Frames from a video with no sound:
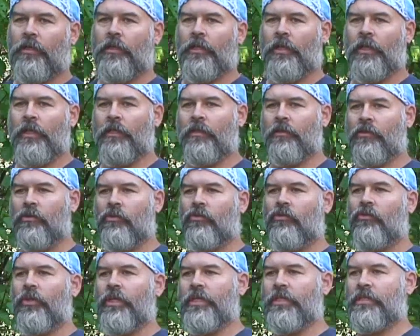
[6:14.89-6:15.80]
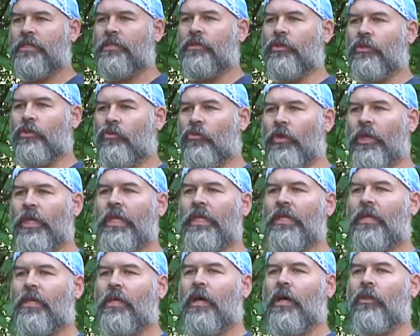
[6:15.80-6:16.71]
increase the green
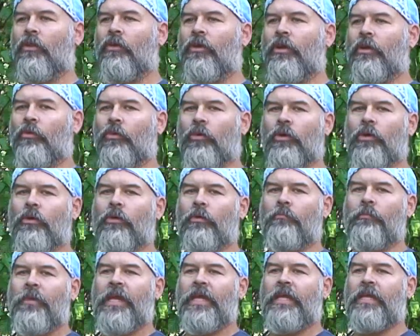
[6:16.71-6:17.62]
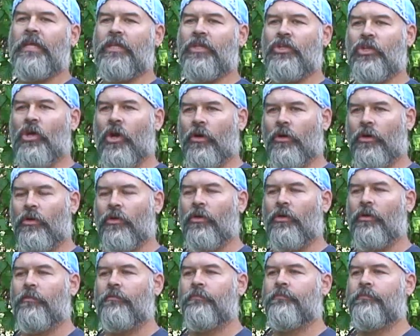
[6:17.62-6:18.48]
color. It will make it darker.